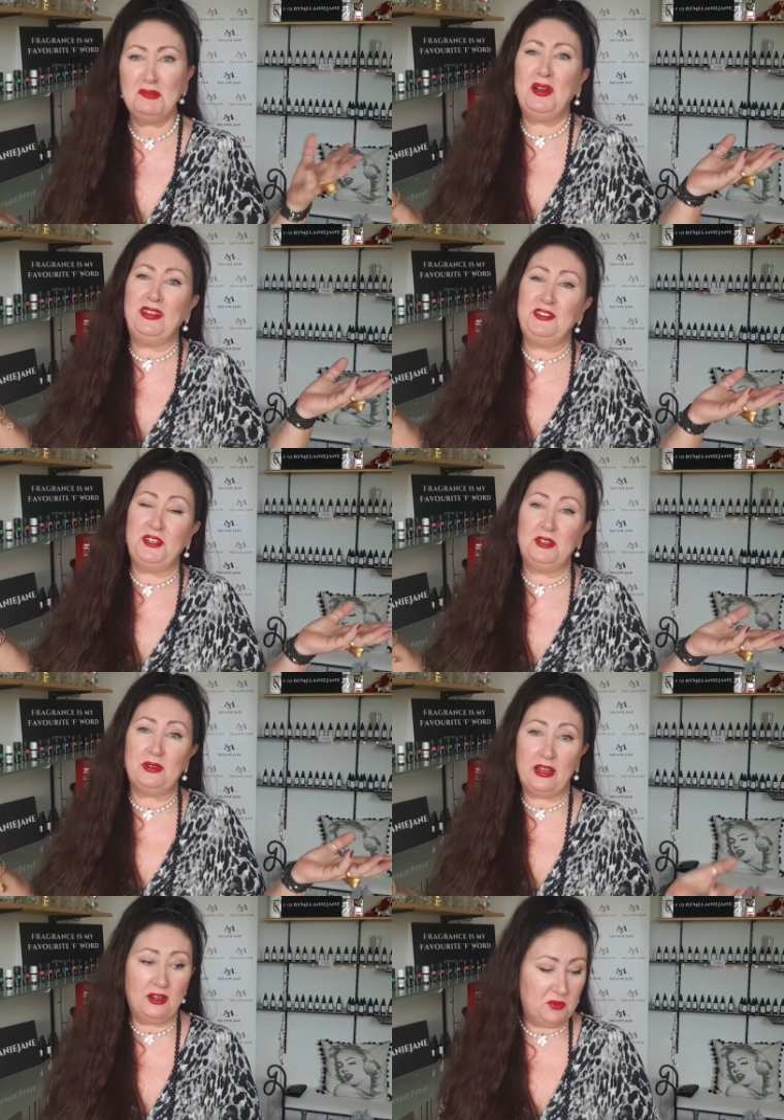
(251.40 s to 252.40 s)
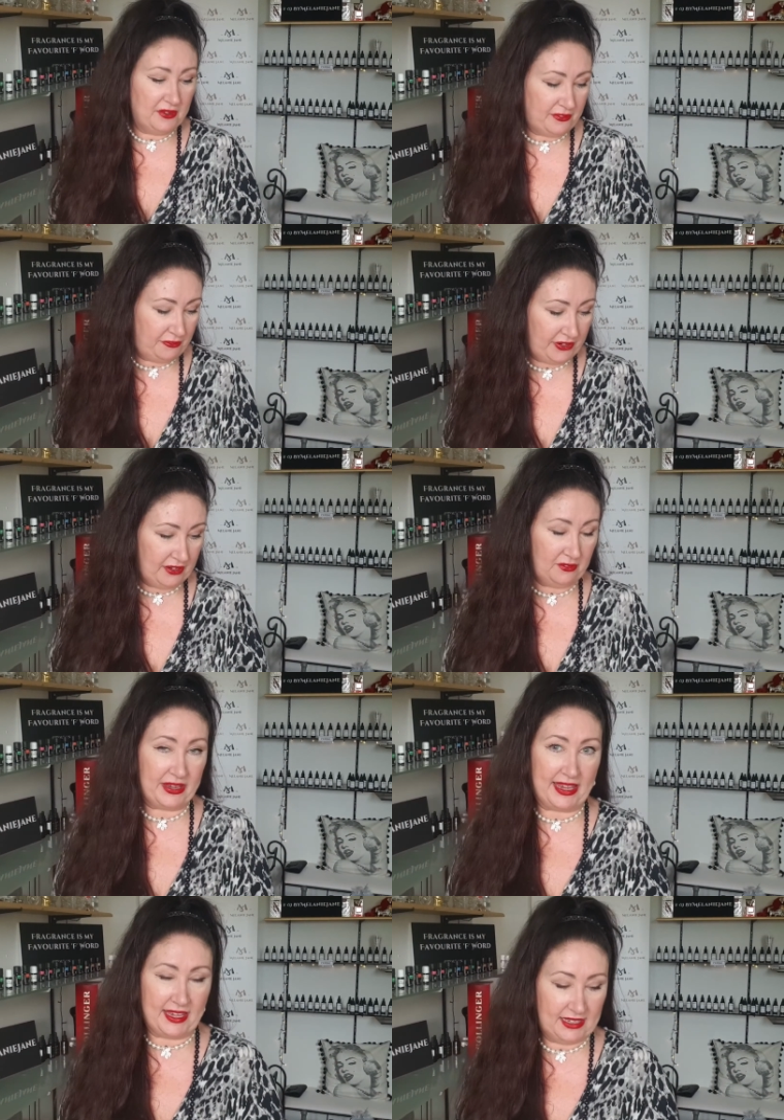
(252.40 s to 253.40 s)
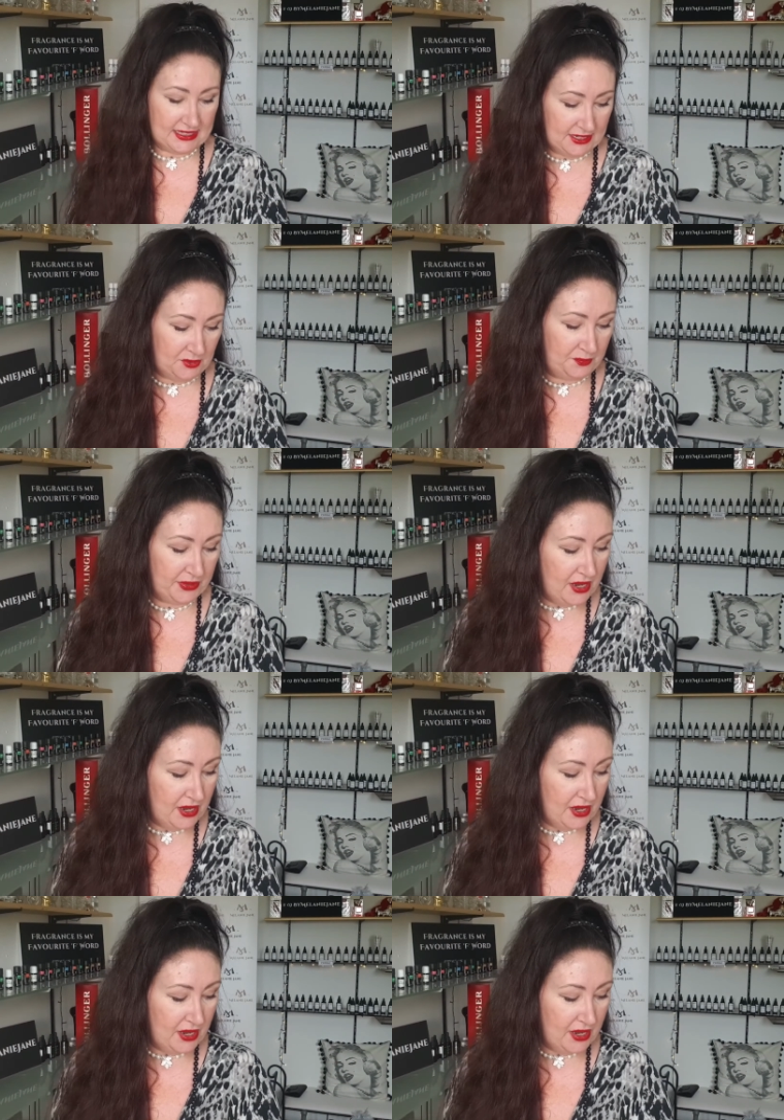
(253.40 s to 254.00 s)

well, you know, I can't work for free, I'm gonna get kicked out.